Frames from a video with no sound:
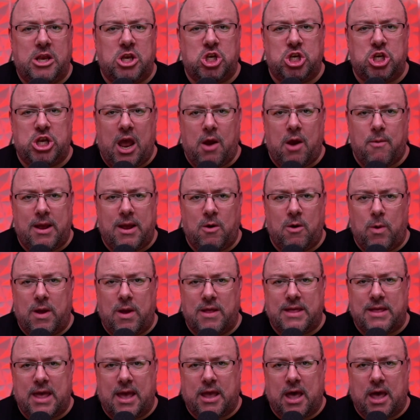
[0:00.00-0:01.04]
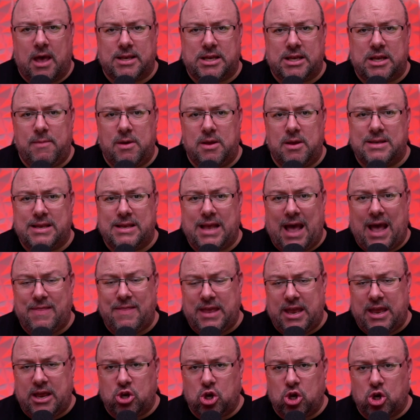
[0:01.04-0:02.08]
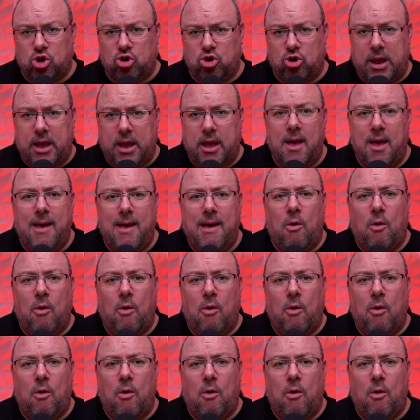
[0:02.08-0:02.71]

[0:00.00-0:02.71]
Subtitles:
sharing with their customers and the industry